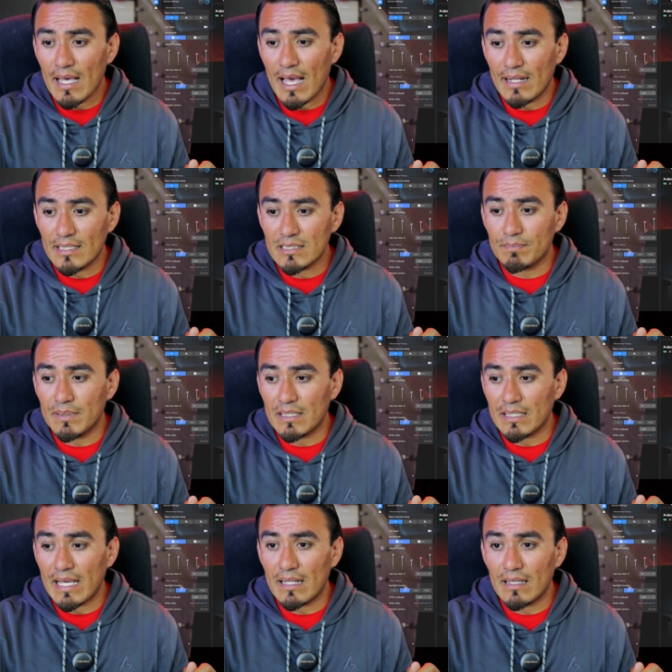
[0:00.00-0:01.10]
and it's been
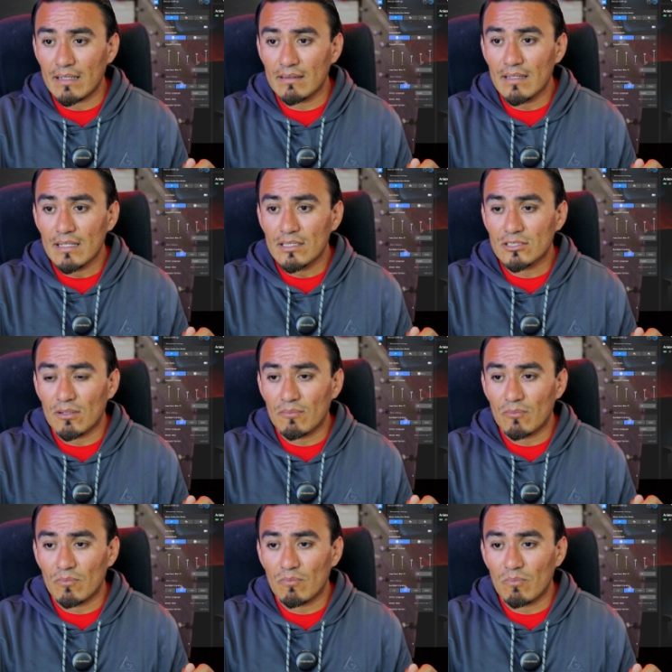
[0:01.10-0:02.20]
getting
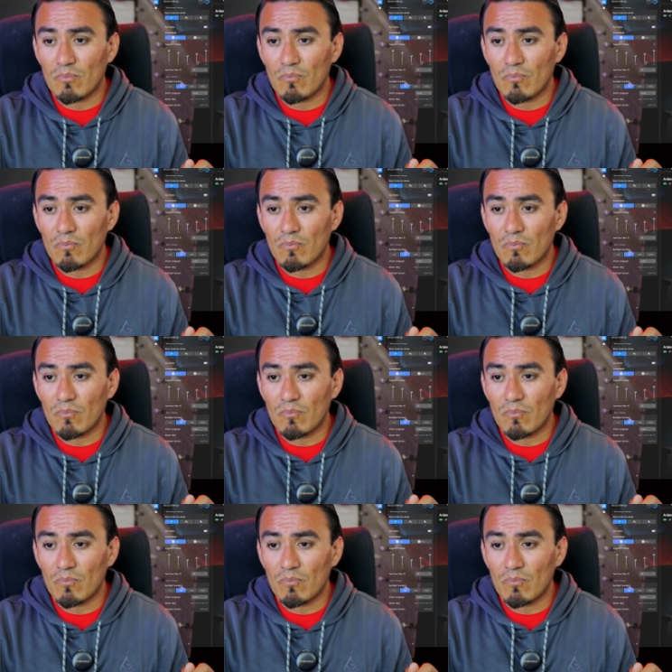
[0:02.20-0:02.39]
some